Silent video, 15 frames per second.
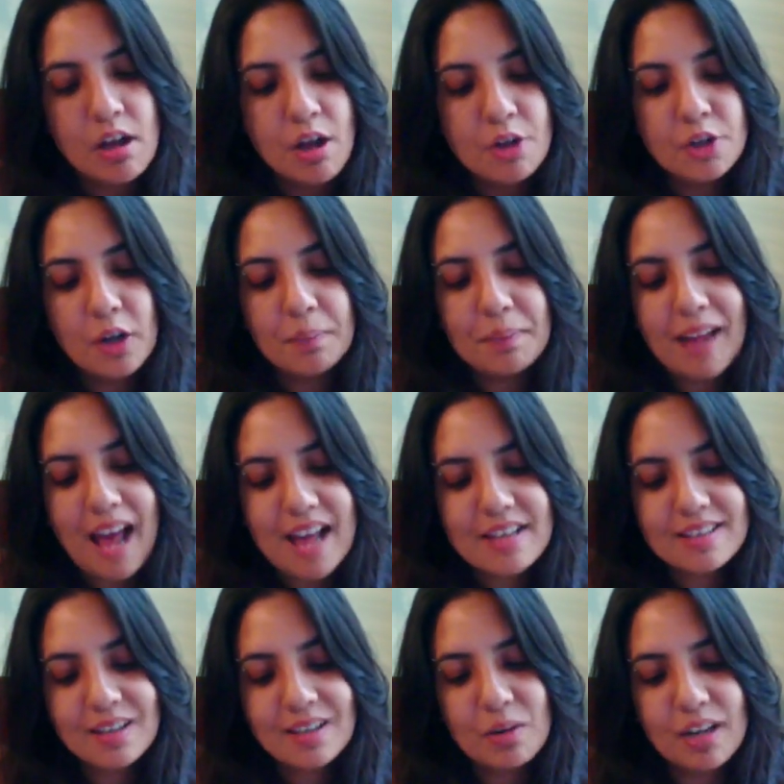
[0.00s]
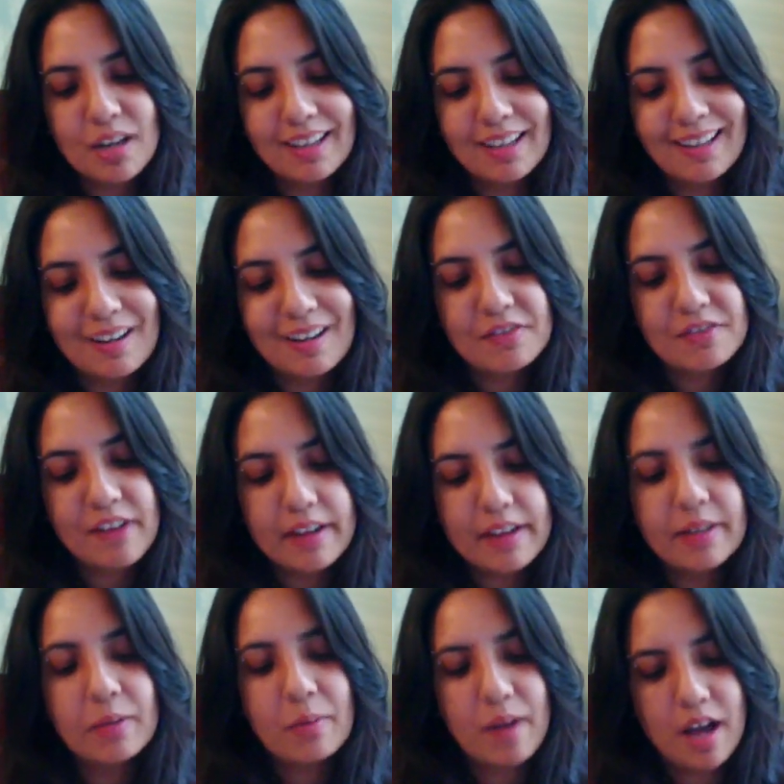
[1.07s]
Your plans are working out
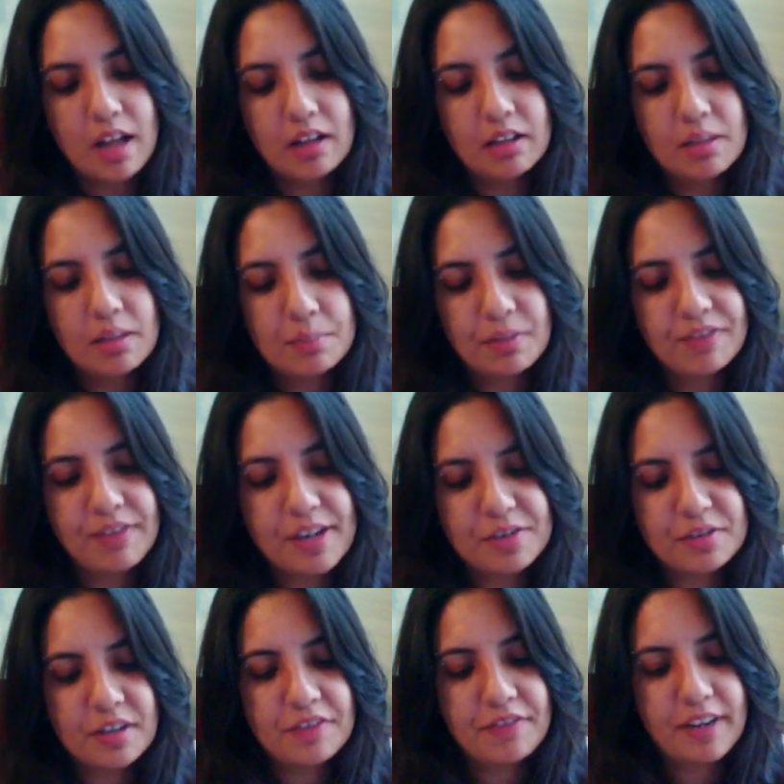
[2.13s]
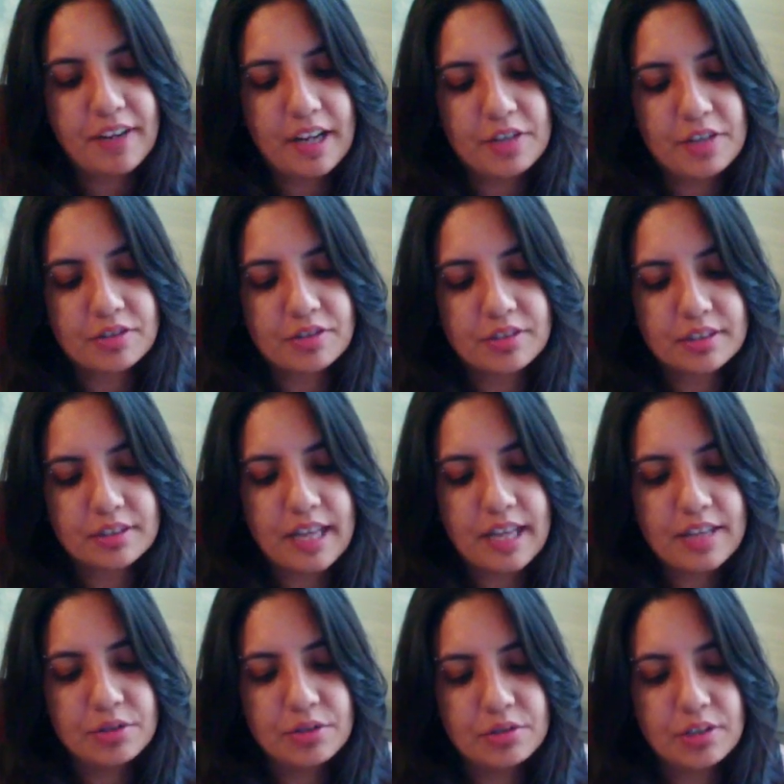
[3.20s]
very well. Professional financial
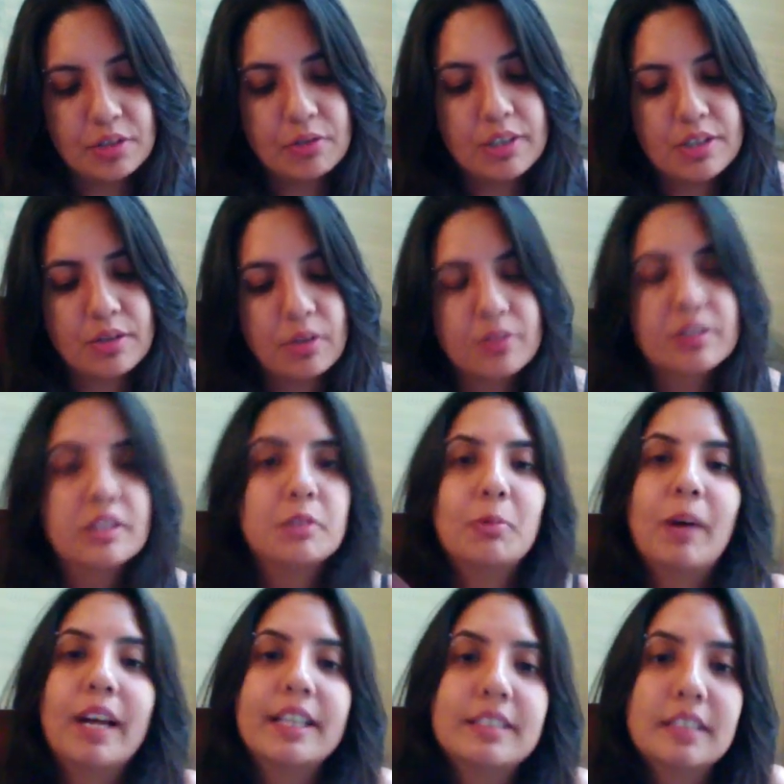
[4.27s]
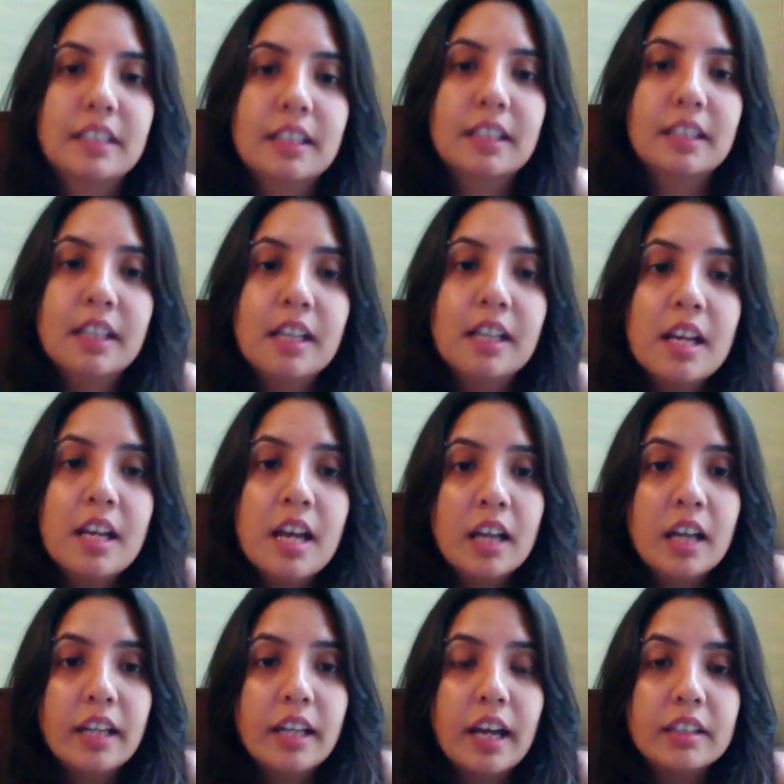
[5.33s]
success, using resources wisely.
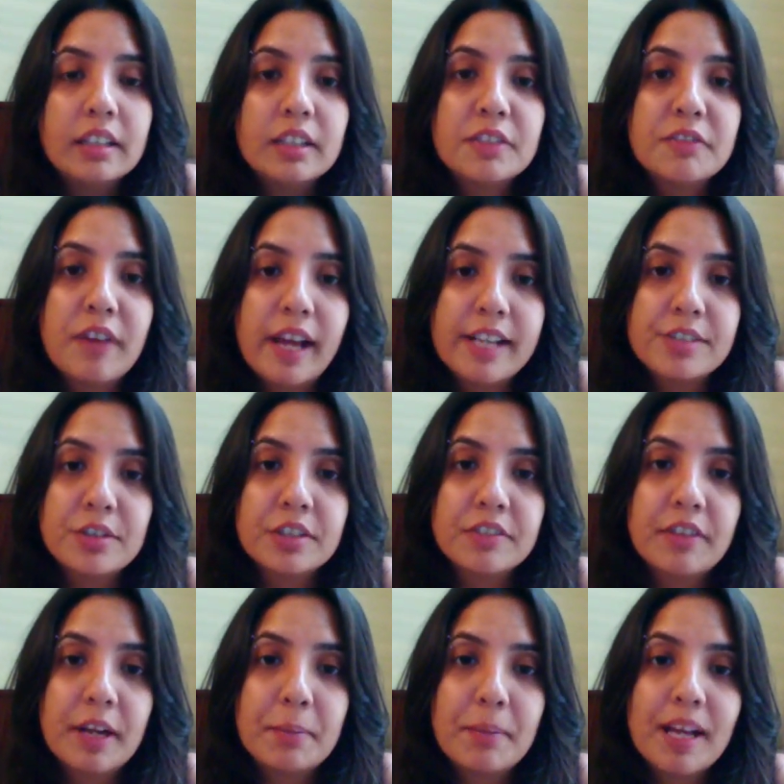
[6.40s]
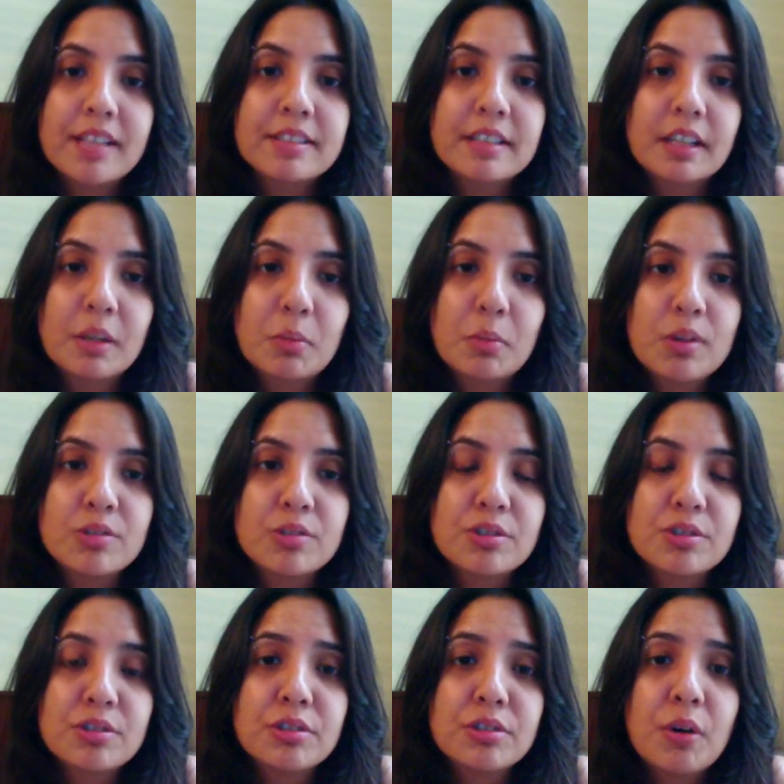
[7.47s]
The other advice your divine masculine
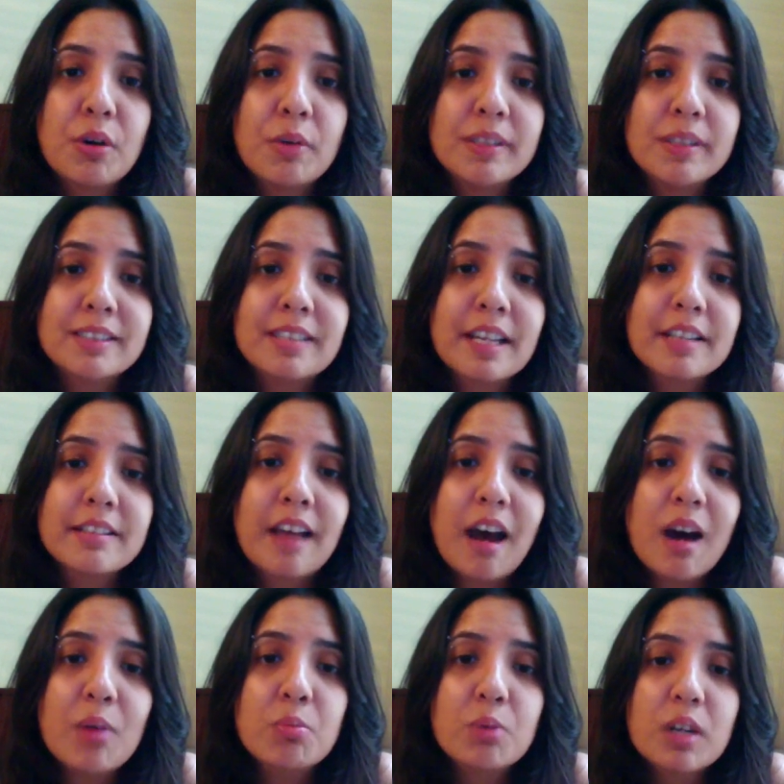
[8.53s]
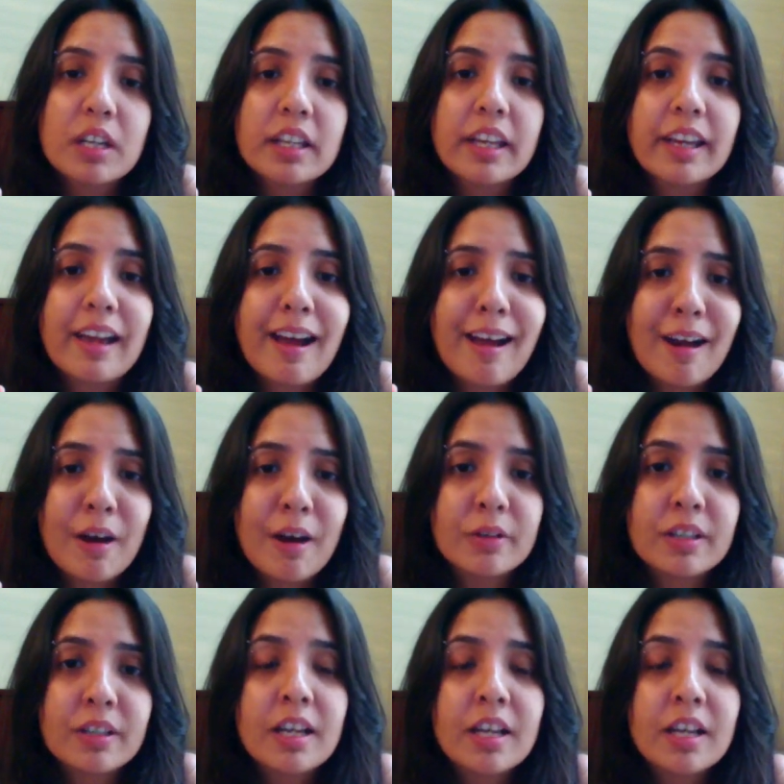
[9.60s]
wants you to know is things are working out.